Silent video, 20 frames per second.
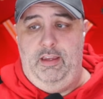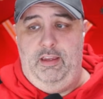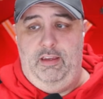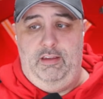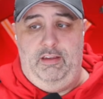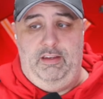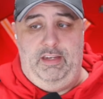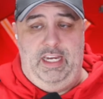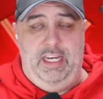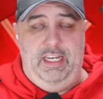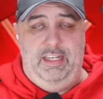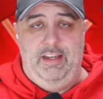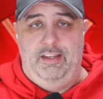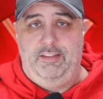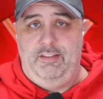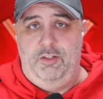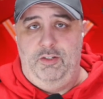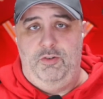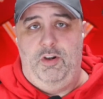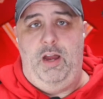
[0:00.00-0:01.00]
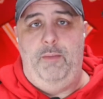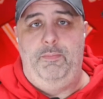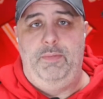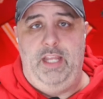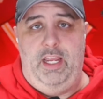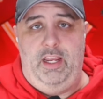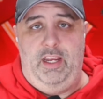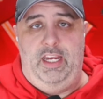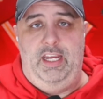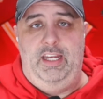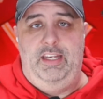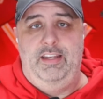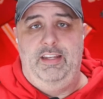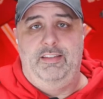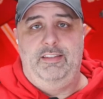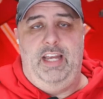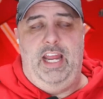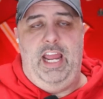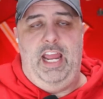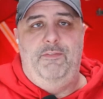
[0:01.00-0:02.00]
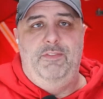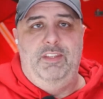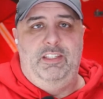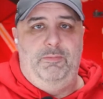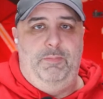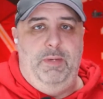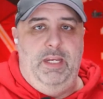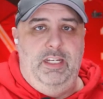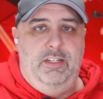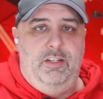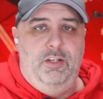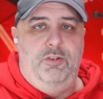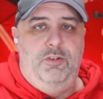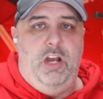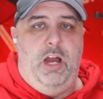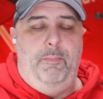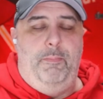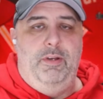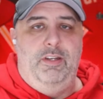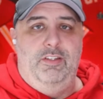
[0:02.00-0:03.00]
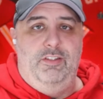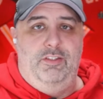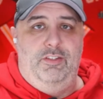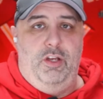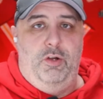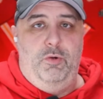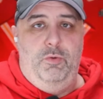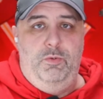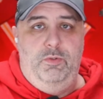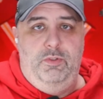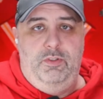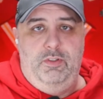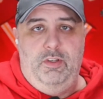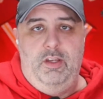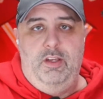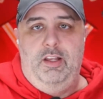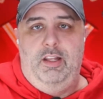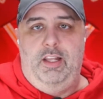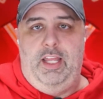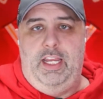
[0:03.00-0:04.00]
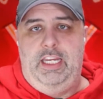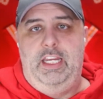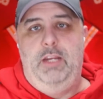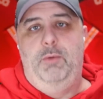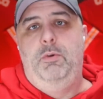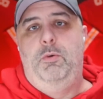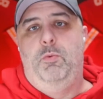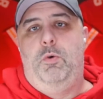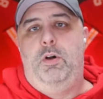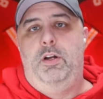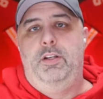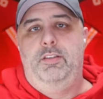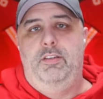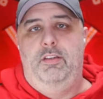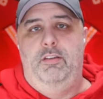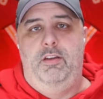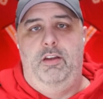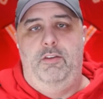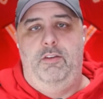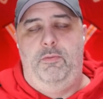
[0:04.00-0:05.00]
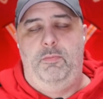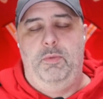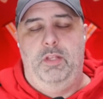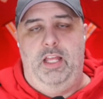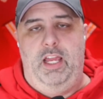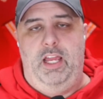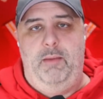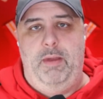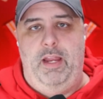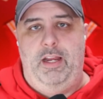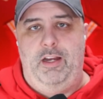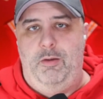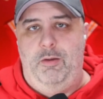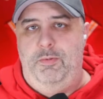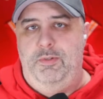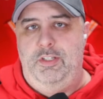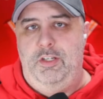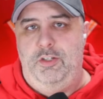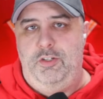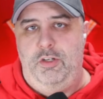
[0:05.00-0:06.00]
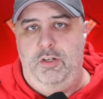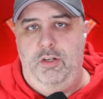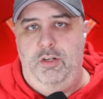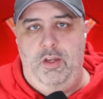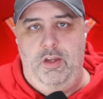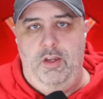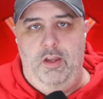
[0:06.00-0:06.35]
He doesn't he doesn't have the speed to drop into zones like you would want from the linebacker position.